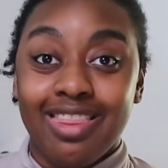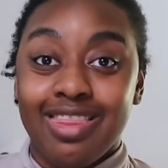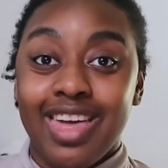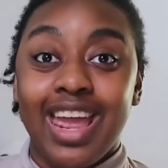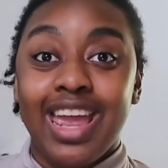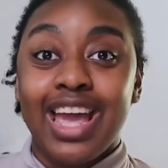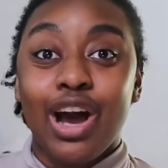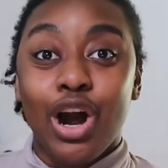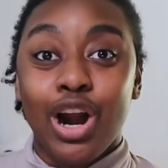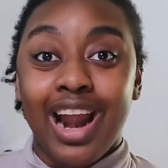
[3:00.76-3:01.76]

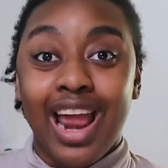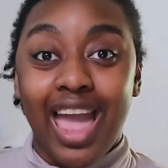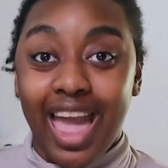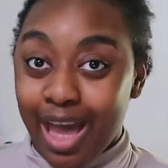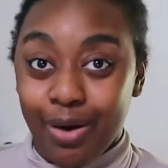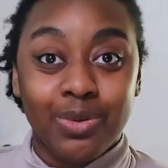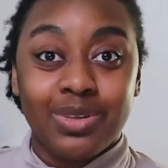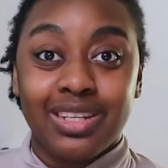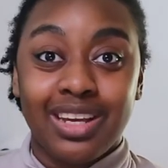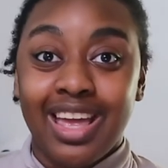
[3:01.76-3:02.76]
they are
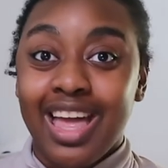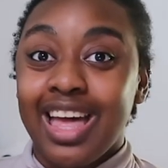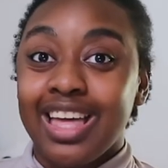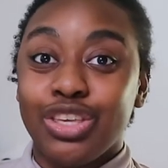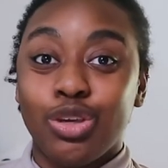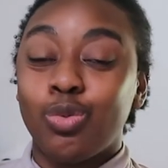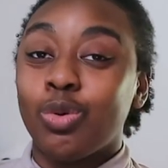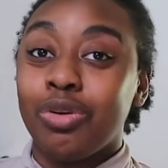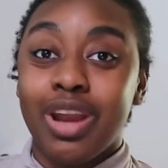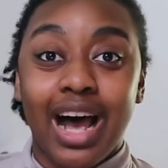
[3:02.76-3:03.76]
out. You
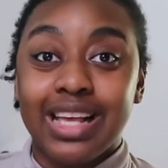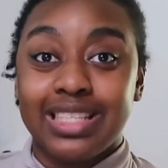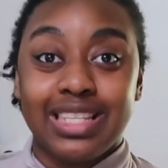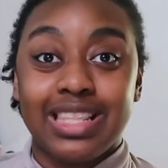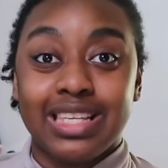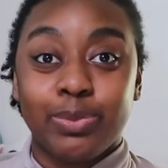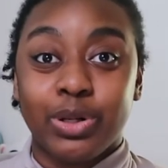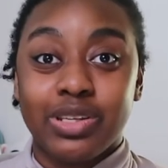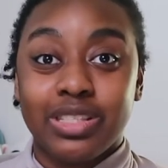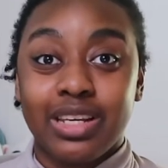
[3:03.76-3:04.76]
will not see this
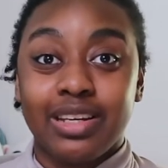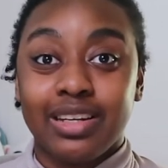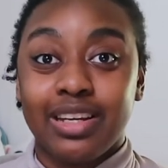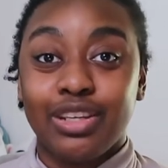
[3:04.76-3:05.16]
person.